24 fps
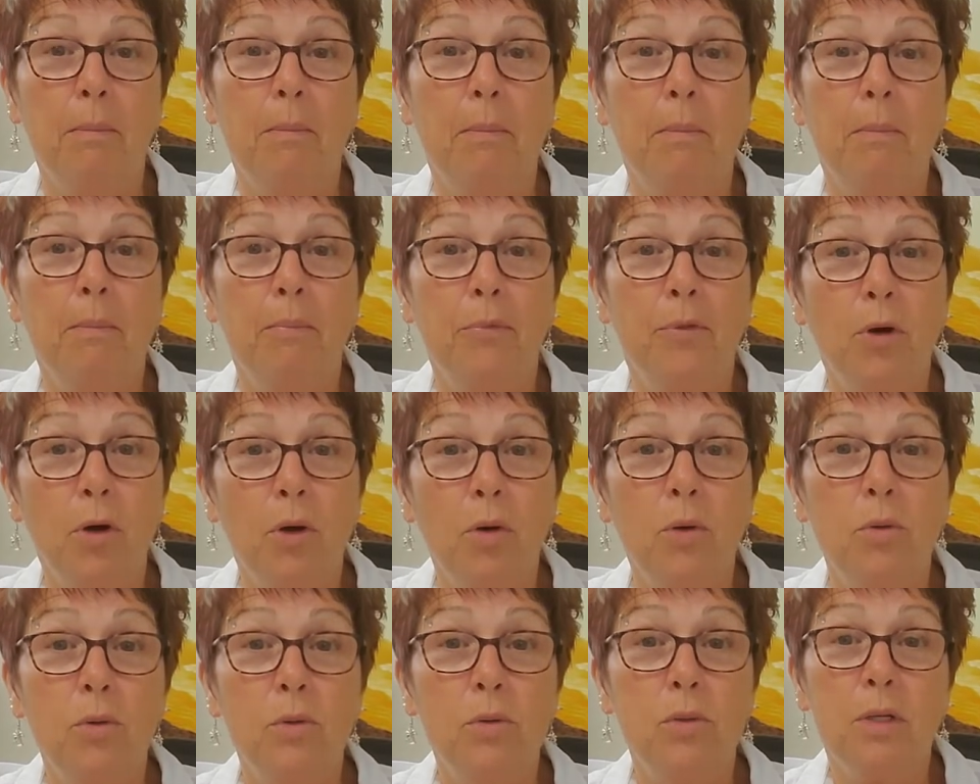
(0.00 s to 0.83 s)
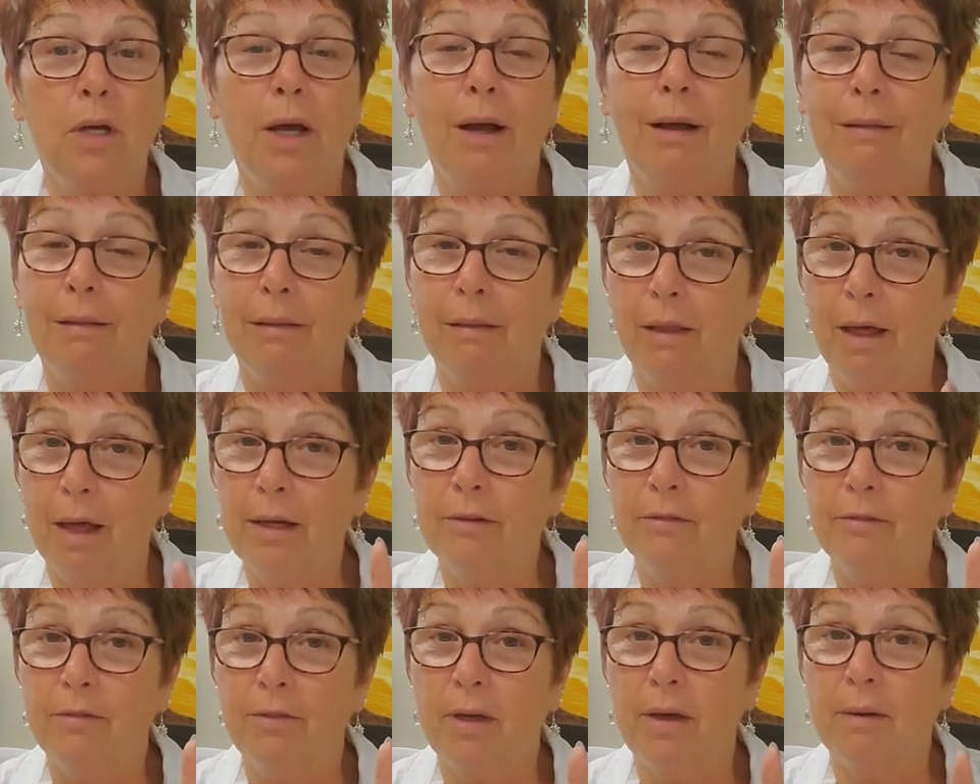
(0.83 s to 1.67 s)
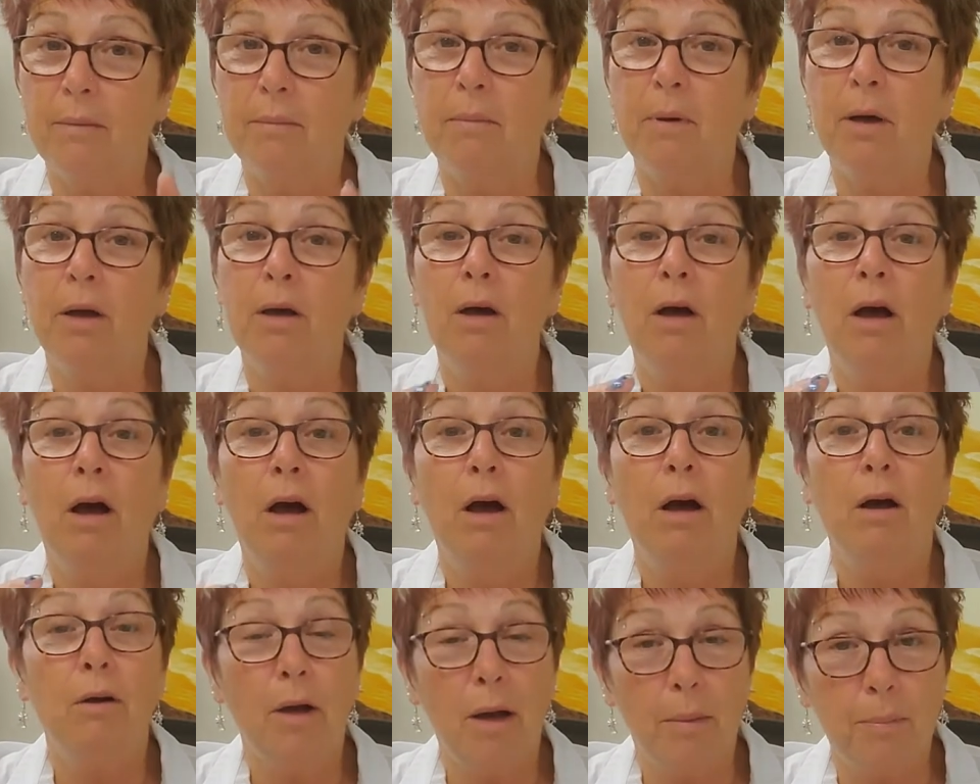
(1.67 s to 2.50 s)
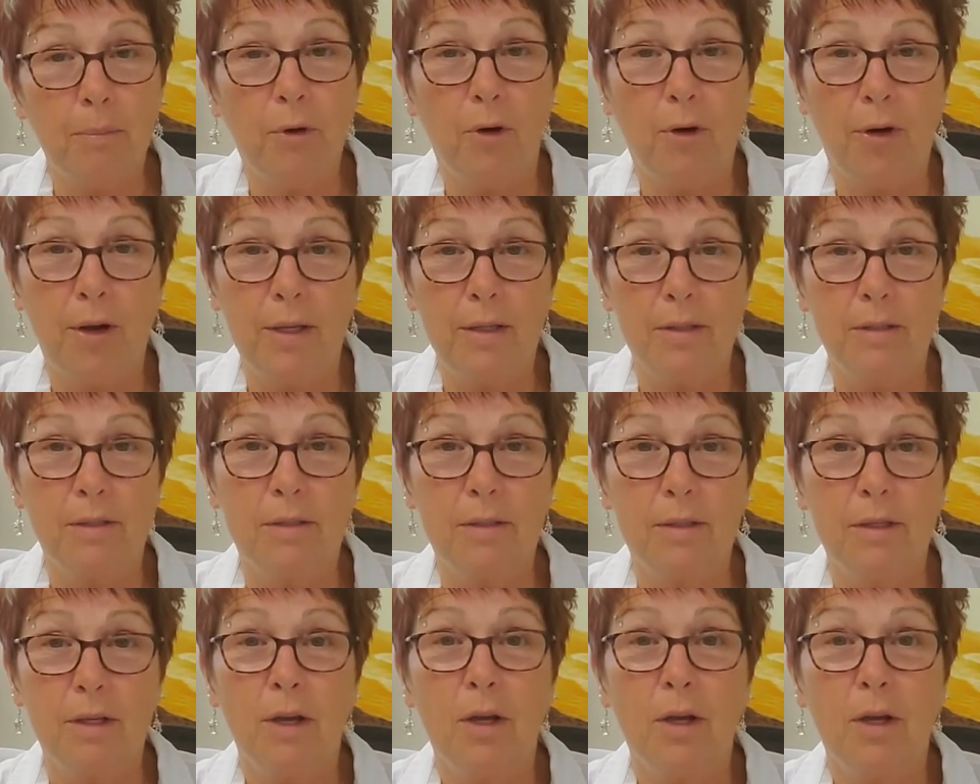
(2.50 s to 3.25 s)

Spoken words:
A lot of them are upgrades.